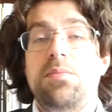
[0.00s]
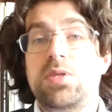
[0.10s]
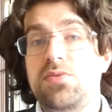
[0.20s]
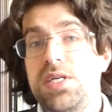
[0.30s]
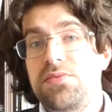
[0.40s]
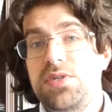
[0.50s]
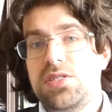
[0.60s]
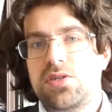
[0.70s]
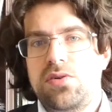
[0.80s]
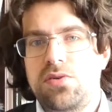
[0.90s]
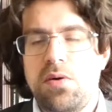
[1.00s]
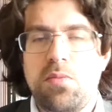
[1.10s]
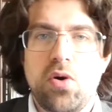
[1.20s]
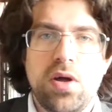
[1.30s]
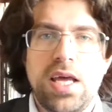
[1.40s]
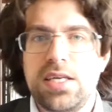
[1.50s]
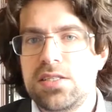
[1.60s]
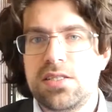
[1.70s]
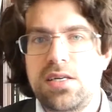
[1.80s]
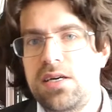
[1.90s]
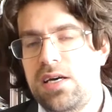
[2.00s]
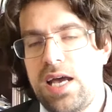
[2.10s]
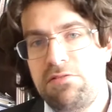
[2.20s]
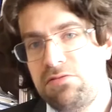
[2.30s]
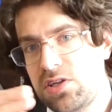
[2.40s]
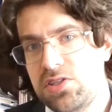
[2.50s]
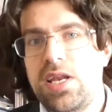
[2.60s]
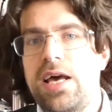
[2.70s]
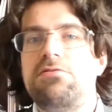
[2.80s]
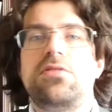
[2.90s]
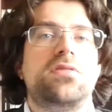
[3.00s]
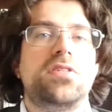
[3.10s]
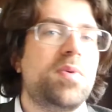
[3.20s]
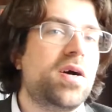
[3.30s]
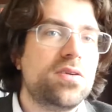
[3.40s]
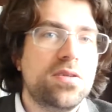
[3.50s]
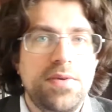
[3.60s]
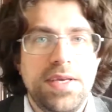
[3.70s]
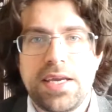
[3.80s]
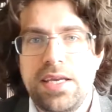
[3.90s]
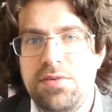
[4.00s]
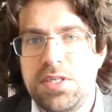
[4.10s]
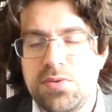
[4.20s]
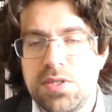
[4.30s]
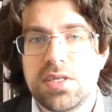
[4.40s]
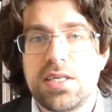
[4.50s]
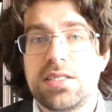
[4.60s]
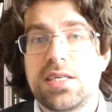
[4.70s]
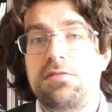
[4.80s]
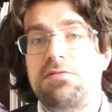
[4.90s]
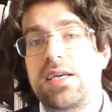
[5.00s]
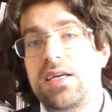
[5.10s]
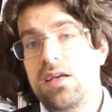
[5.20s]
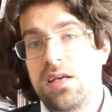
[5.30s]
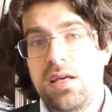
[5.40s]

in between we saw a more or less average level SPARQL query, which was retrieving